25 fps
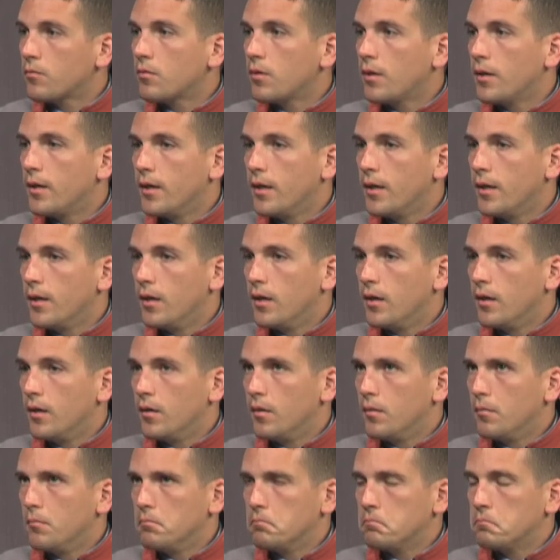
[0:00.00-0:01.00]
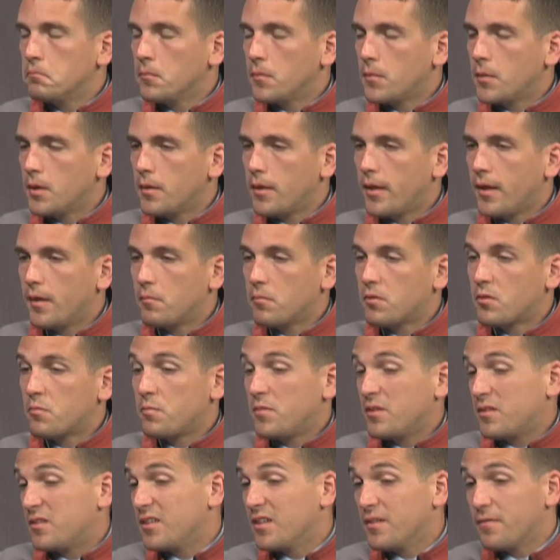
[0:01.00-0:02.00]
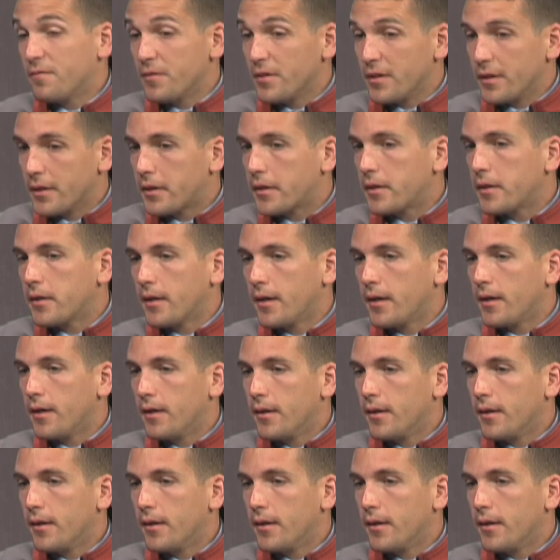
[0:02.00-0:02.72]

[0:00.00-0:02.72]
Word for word: um, that specific